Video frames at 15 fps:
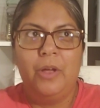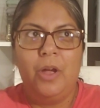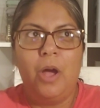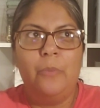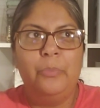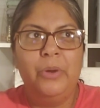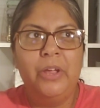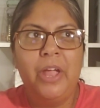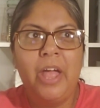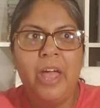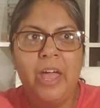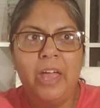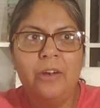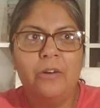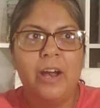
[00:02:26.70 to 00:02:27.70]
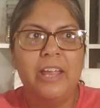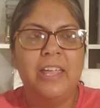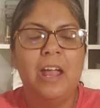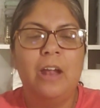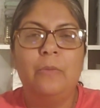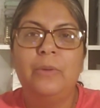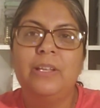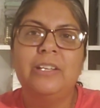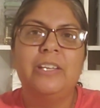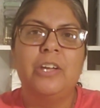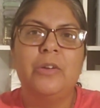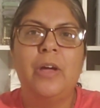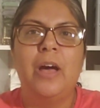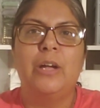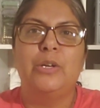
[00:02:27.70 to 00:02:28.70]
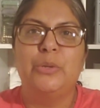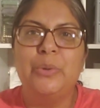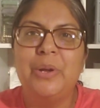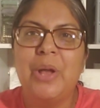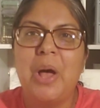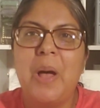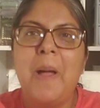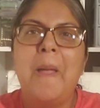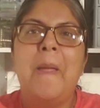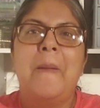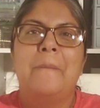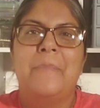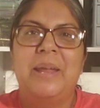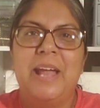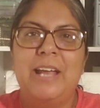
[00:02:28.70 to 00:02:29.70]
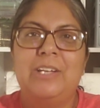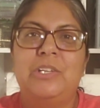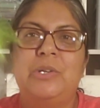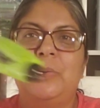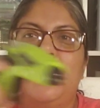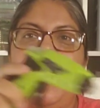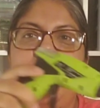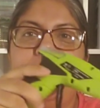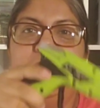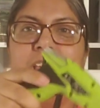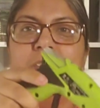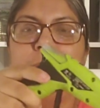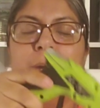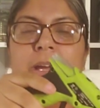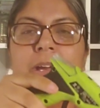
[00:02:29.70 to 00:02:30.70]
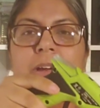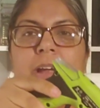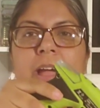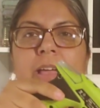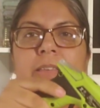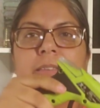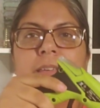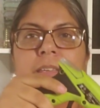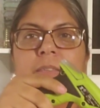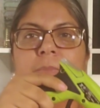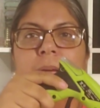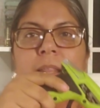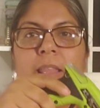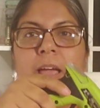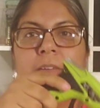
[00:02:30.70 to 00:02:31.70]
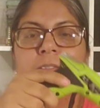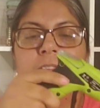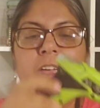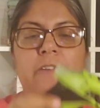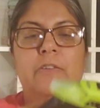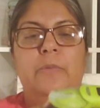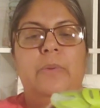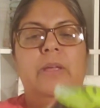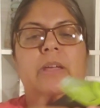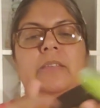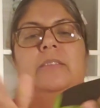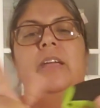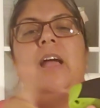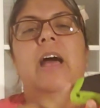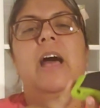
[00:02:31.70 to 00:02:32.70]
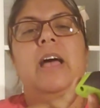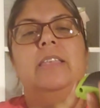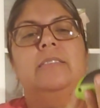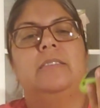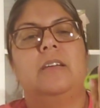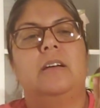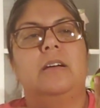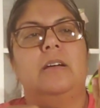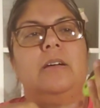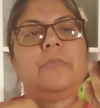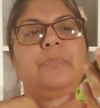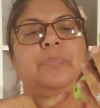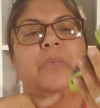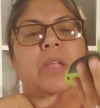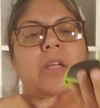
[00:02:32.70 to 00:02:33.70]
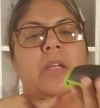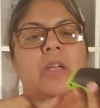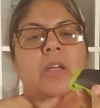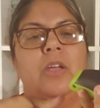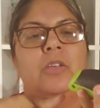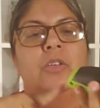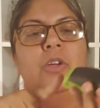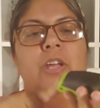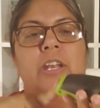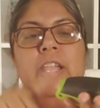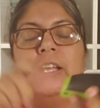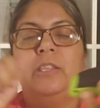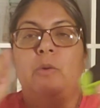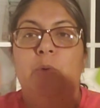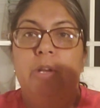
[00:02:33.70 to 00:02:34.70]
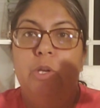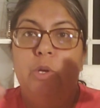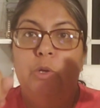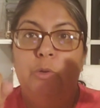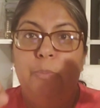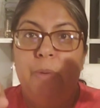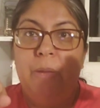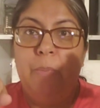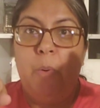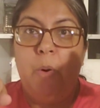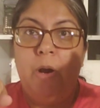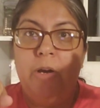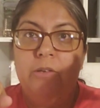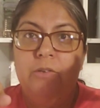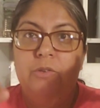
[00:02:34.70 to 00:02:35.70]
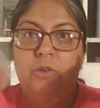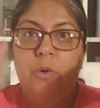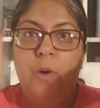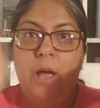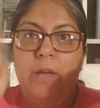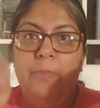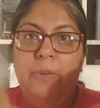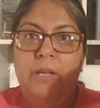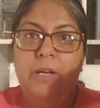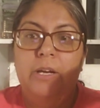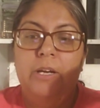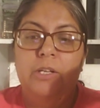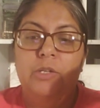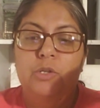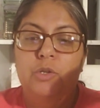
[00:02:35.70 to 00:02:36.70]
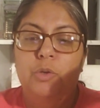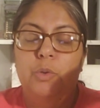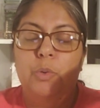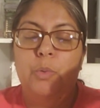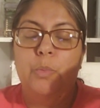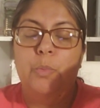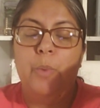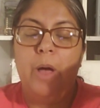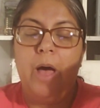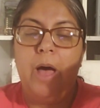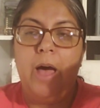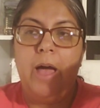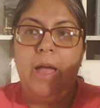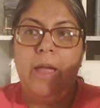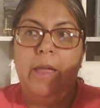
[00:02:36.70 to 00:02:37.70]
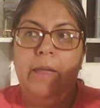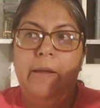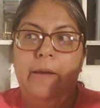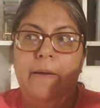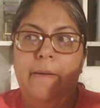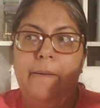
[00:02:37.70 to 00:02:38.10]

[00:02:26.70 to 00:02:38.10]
comprehend, or I can't really tell you how I do it all. But I do. And this right here, guys, is my lifesaver because it has, you connect it with a USB port. So I plug it into my